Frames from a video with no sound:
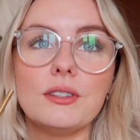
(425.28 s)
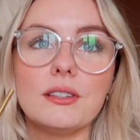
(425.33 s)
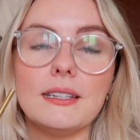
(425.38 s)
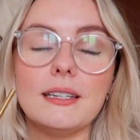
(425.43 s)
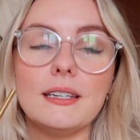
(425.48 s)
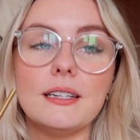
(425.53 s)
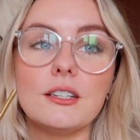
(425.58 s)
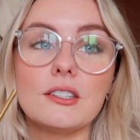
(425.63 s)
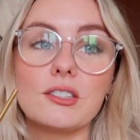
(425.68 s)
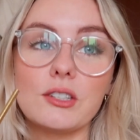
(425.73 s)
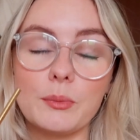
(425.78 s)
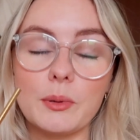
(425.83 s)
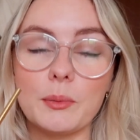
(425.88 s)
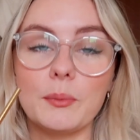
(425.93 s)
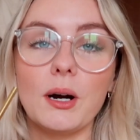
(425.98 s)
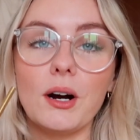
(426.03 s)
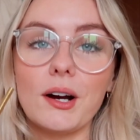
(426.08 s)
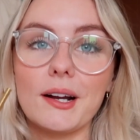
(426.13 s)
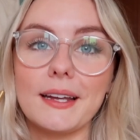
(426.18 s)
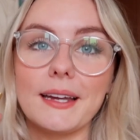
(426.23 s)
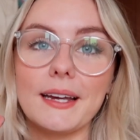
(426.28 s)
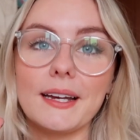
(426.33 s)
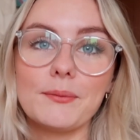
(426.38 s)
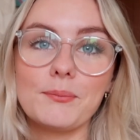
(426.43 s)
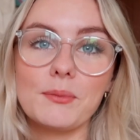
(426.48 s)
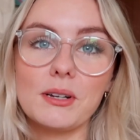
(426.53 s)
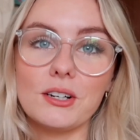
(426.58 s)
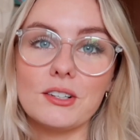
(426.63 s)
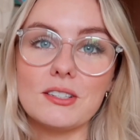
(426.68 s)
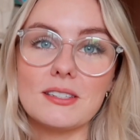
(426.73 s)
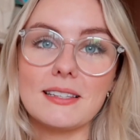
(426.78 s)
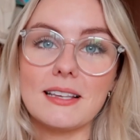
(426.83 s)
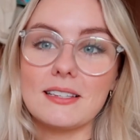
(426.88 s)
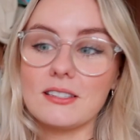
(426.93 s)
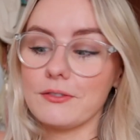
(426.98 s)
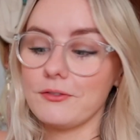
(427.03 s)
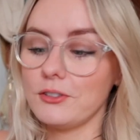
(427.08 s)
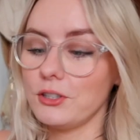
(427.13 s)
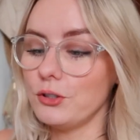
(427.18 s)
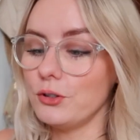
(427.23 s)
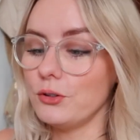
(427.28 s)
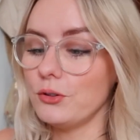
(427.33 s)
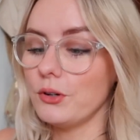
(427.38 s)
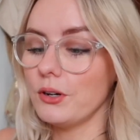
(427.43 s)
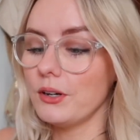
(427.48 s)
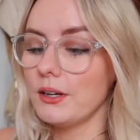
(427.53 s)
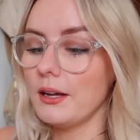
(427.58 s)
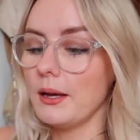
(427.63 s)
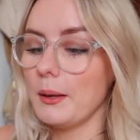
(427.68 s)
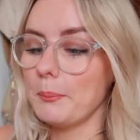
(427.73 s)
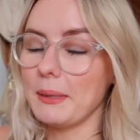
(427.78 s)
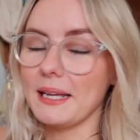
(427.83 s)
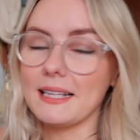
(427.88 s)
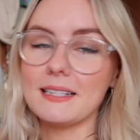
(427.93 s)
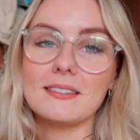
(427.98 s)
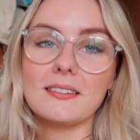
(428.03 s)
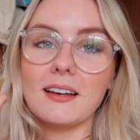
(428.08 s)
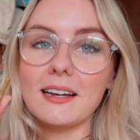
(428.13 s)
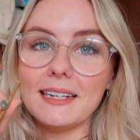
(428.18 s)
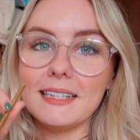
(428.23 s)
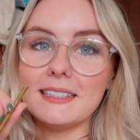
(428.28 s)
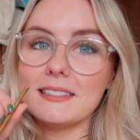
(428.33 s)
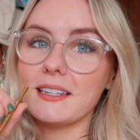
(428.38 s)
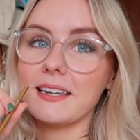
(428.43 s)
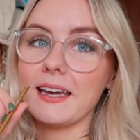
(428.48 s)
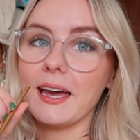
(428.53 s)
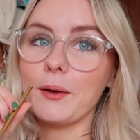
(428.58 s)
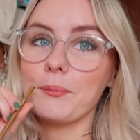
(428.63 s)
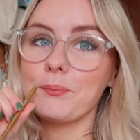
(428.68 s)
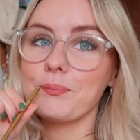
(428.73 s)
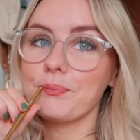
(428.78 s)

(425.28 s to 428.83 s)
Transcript: the supermarket because there's a few bits that I need to get.